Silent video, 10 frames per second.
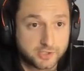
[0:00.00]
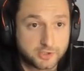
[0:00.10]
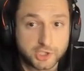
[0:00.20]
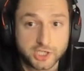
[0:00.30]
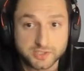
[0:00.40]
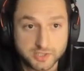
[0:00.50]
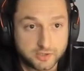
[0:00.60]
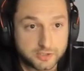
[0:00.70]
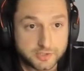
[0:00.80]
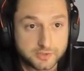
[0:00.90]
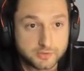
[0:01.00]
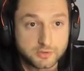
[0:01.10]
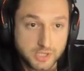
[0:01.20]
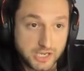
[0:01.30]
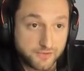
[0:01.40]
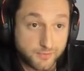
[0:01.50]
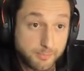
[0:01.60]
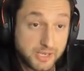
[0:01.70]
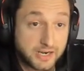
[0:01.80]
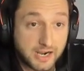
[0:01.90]
are shit stirrs, if we're
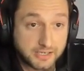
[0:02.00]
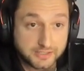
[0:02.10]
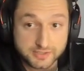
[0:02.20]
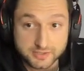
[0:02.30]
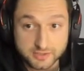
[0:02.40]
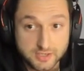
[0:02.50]
being honest.